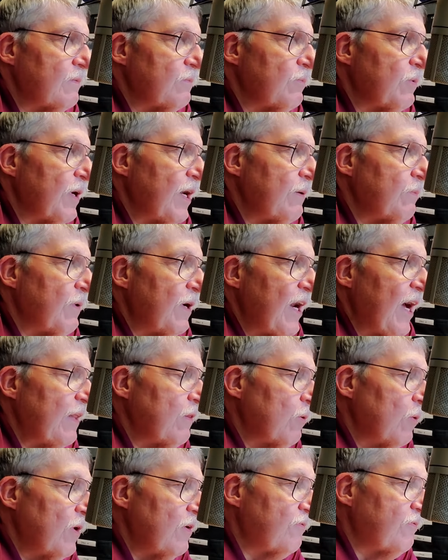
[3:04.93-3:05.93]
What I
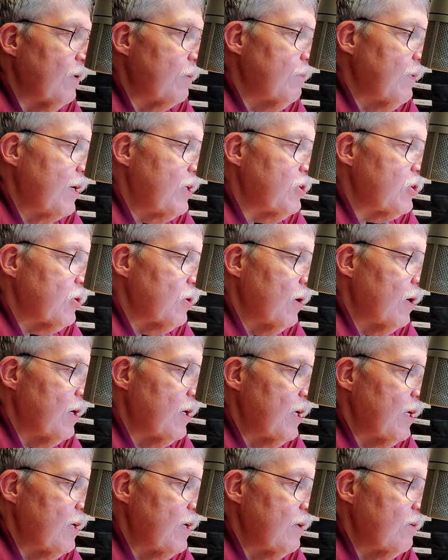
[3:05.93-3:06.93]
learned from my
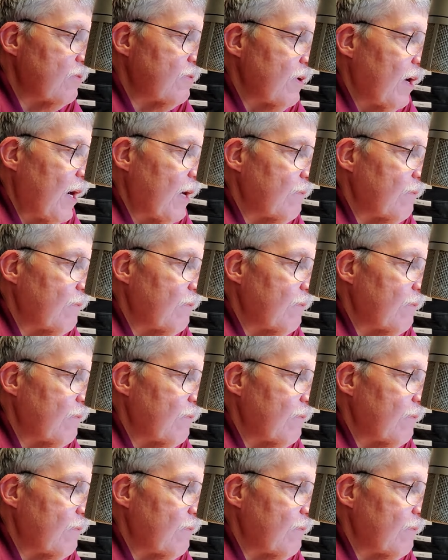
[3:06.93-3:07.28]
journey is